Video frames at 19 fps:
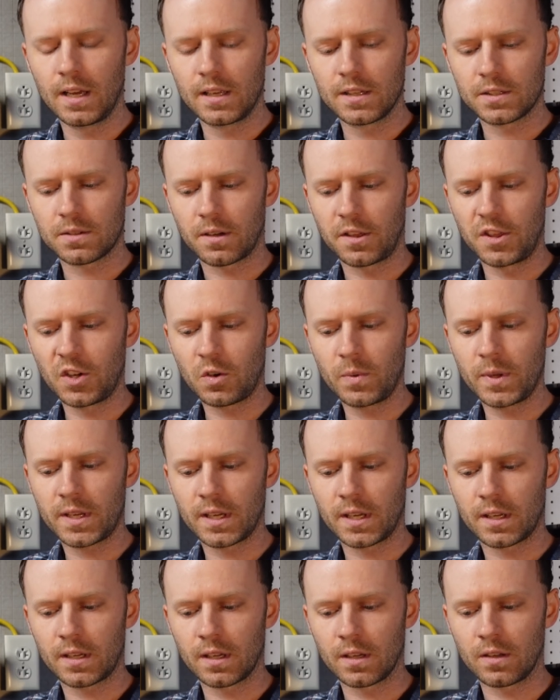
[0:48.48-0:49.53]
so I think we
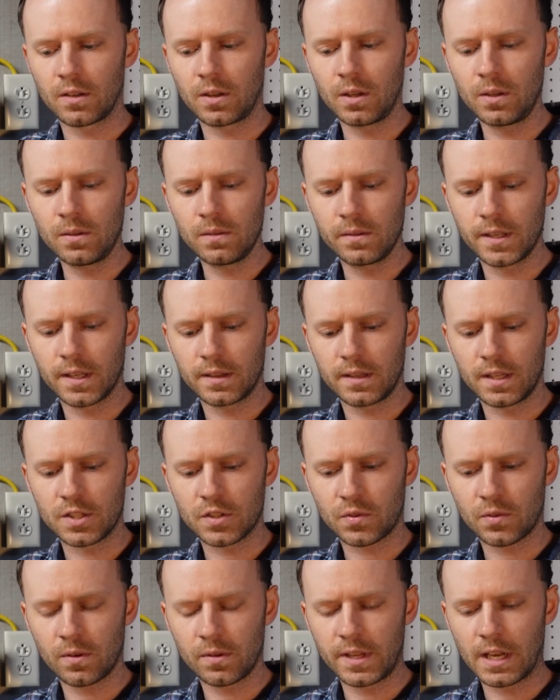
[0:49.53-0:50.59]
can conclude that the
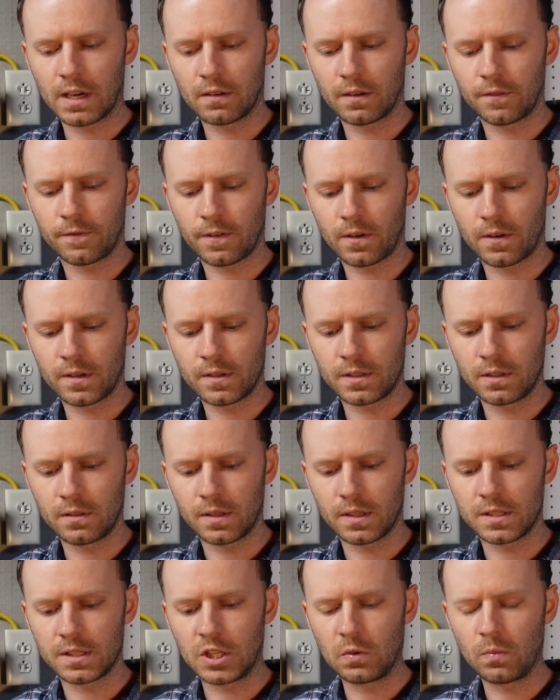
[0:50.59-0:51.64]
screw they are referring to
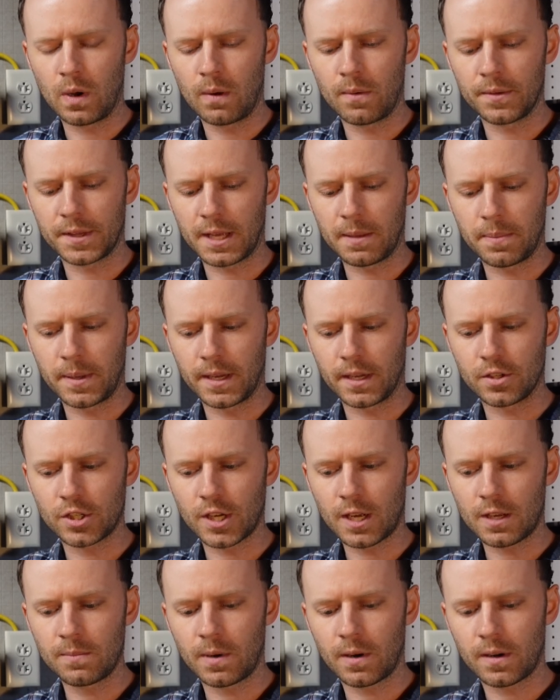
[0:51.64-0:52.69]
is the one with a pink
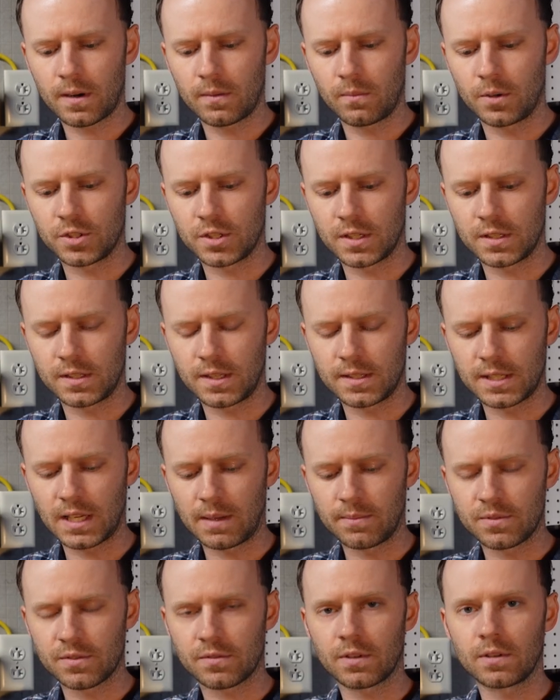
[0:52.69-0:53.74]
check mark, which is the
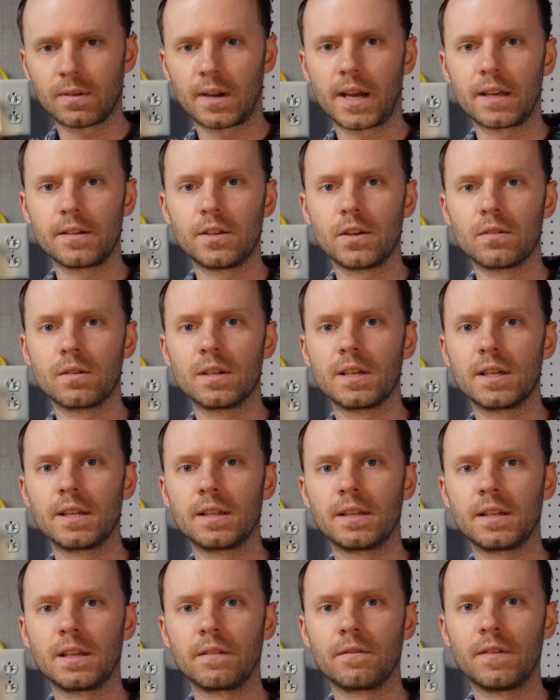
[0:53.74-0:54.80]
same screw I noted
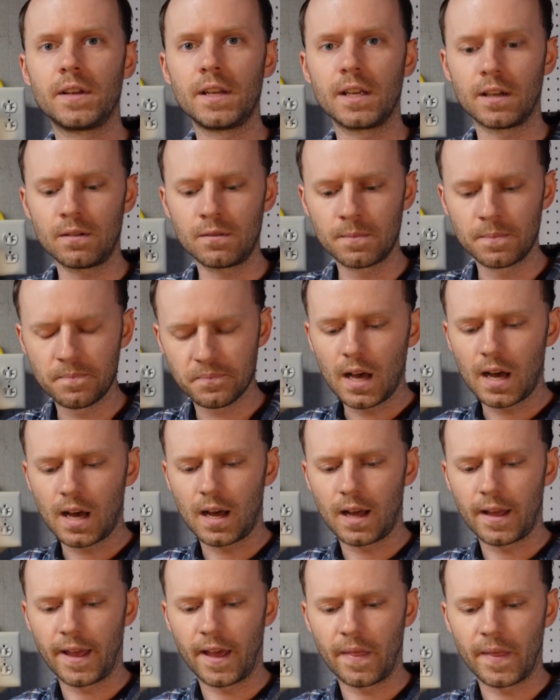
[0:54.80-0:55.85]
in the video
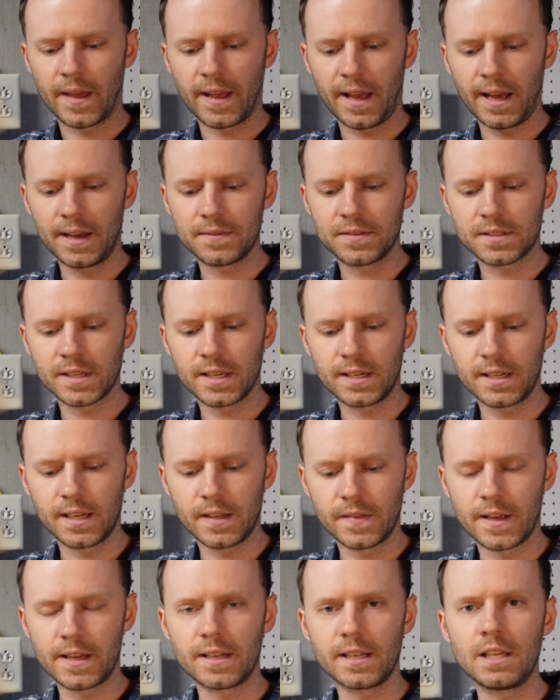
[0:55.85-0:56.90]
uh, and they have said
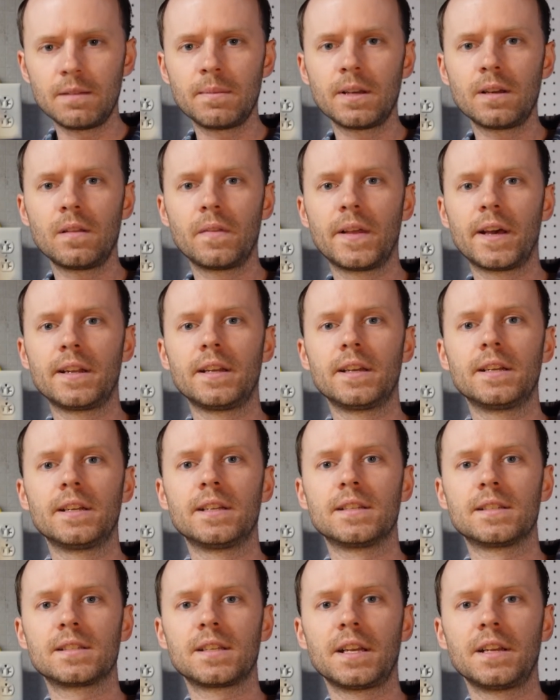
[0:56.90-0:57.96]
in that email that it
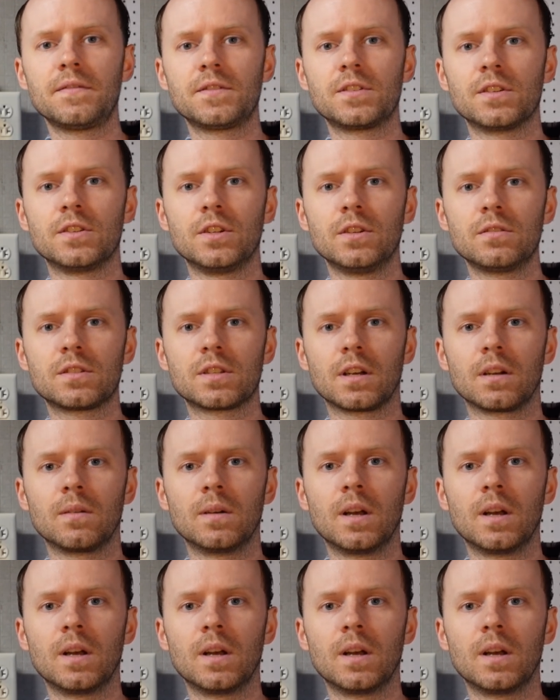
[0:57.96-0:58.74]
is safe to do so.